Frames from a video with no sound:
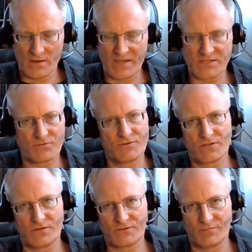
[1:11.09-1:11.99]
as a
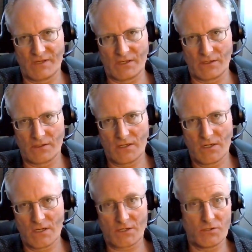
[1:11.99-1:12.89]
result of being
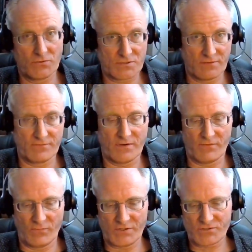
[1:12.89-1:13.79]
accused of
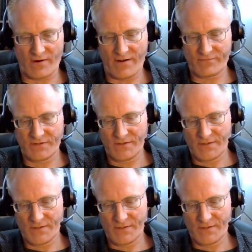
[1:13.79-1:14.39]
witchcraft.